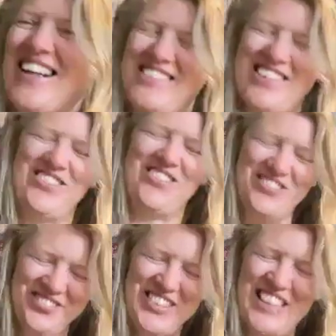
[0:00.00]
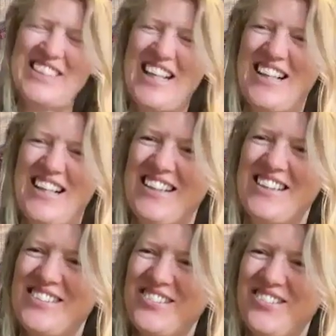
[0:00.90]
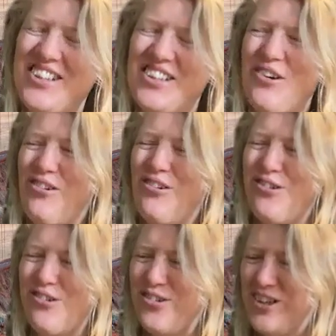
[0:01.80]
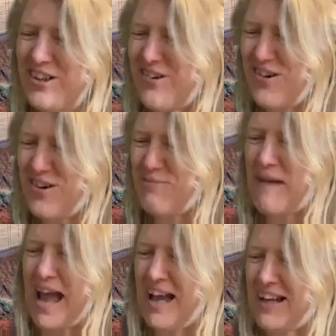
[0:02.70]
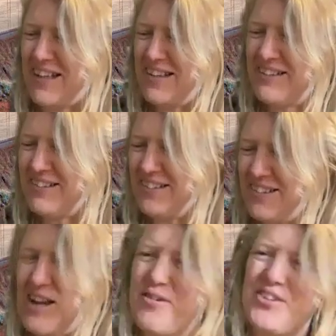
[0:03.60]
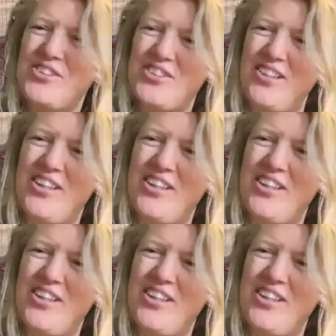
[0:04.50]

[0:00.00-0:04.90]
so exactly. But O or Mac, they were son